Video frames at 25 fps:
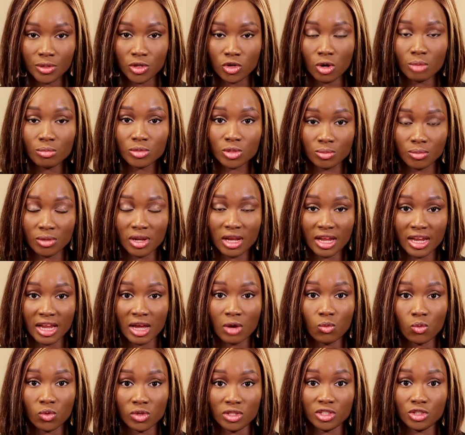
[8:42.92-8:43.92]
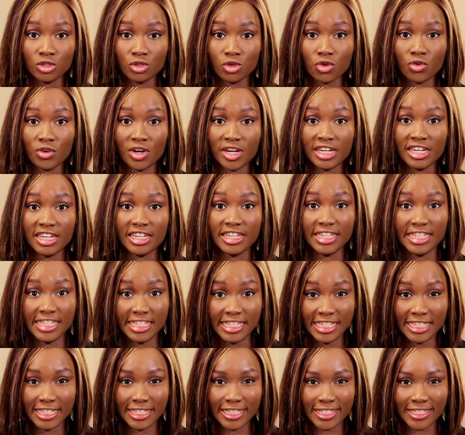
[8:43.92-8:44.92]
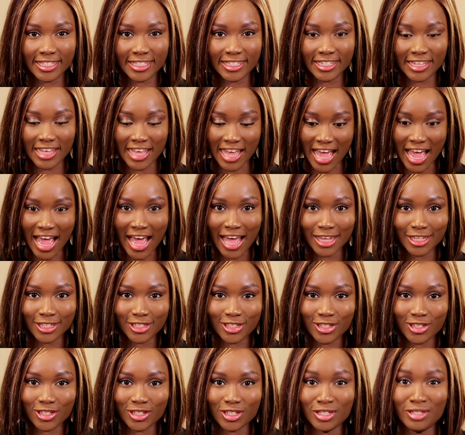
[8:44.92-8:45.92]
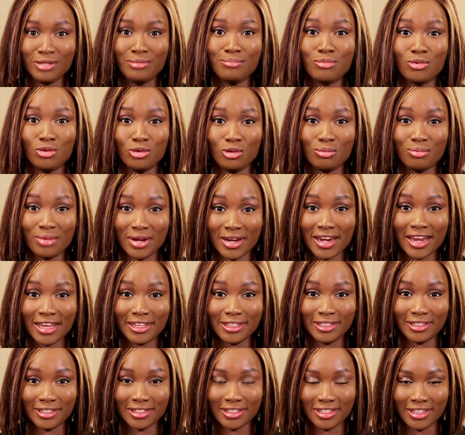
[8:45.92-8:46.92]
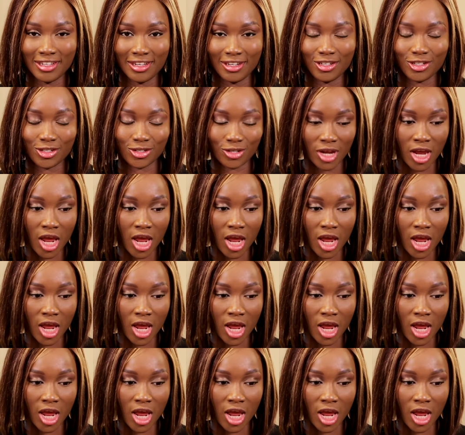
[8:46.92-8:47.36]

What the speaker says: become smaller than what it currently is at the post-pregnancy stage.